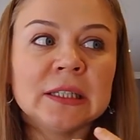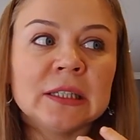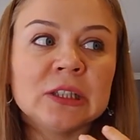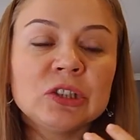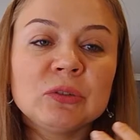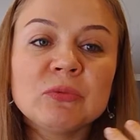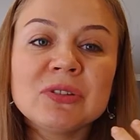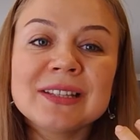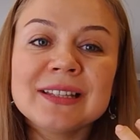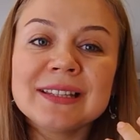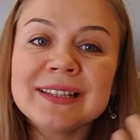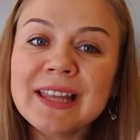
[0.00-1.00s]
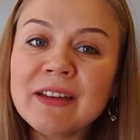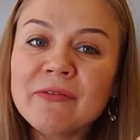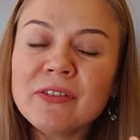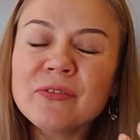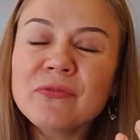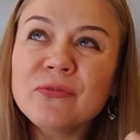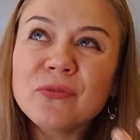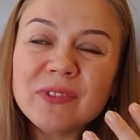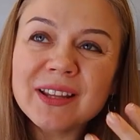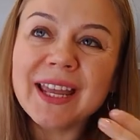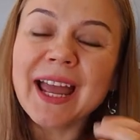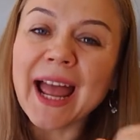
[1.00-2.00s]
she was never
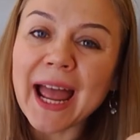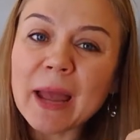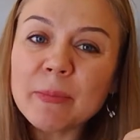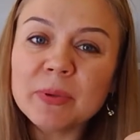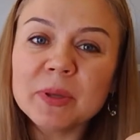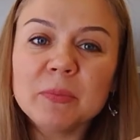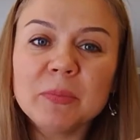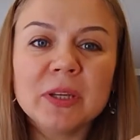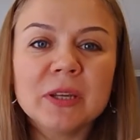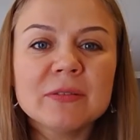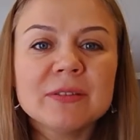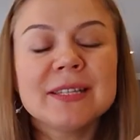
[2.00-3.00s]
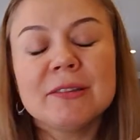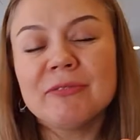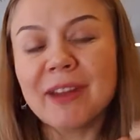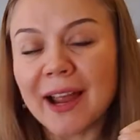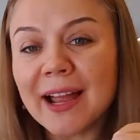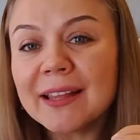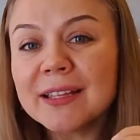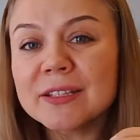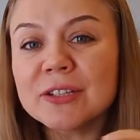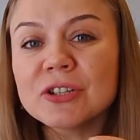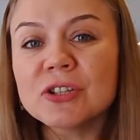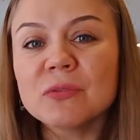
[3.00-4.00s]
fully happy because in
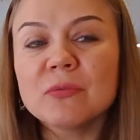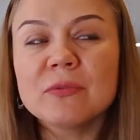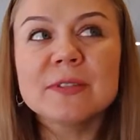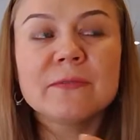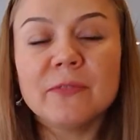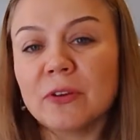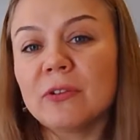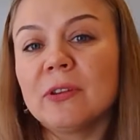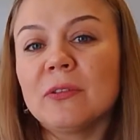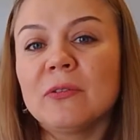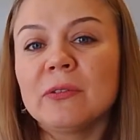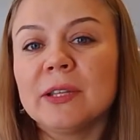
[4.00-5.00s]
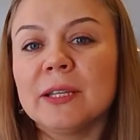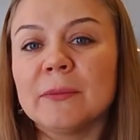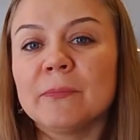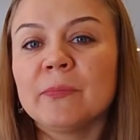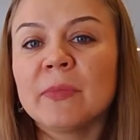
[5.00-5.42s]
reality she was very lonely.